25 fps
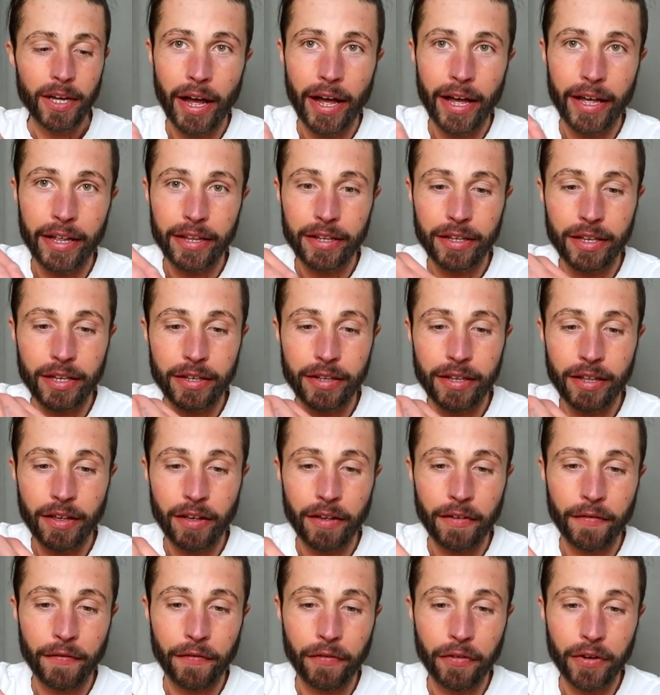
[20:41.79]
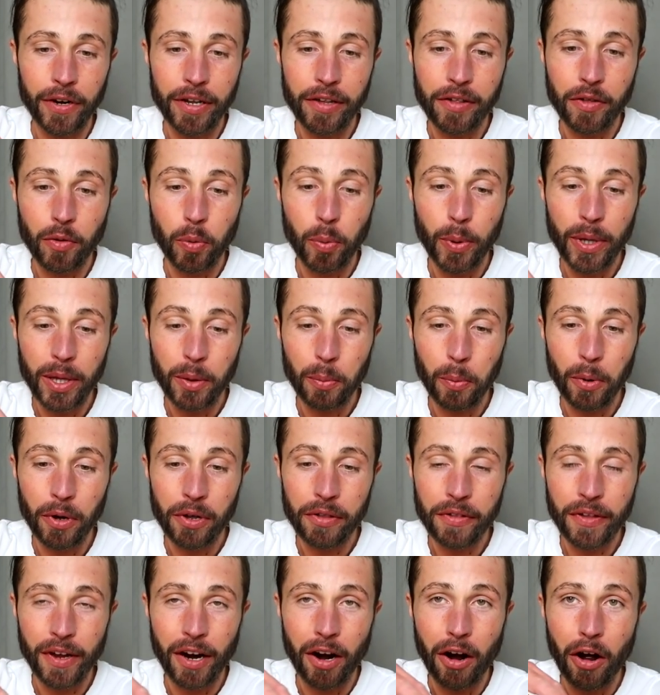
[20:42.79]
And the three sweet
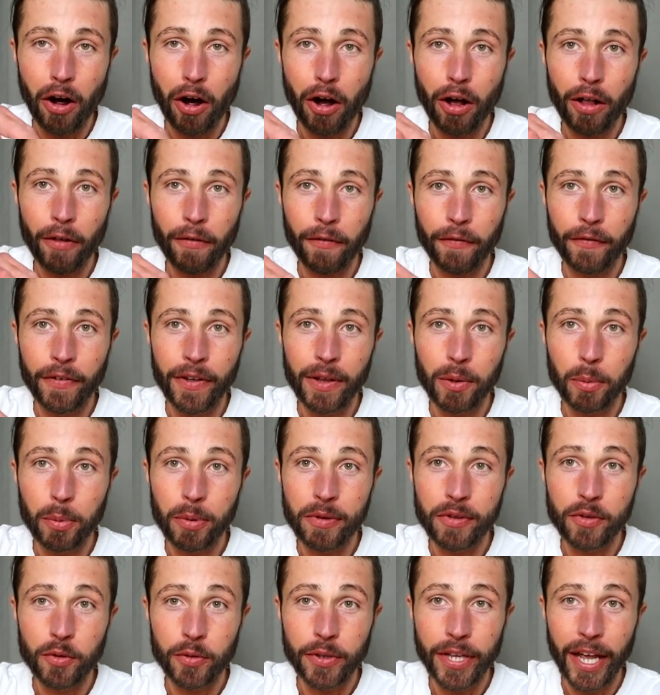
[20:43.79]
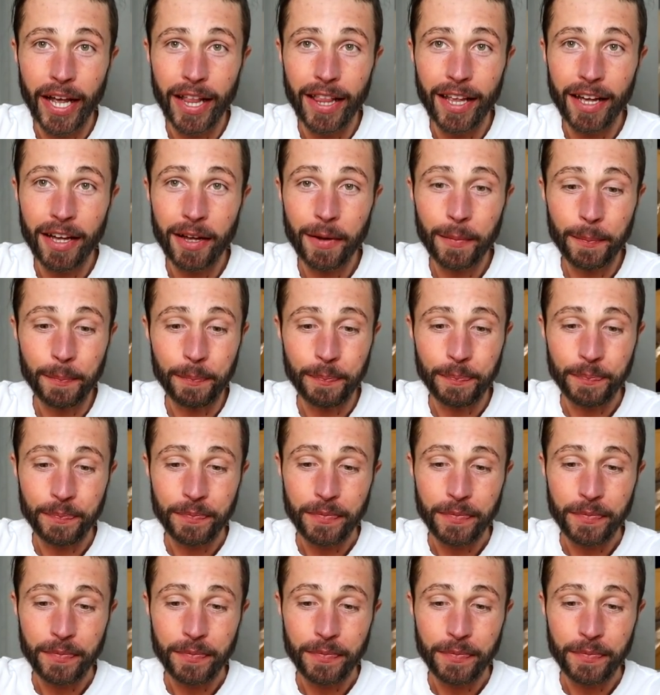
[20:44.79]
ones are all filled with Nutella.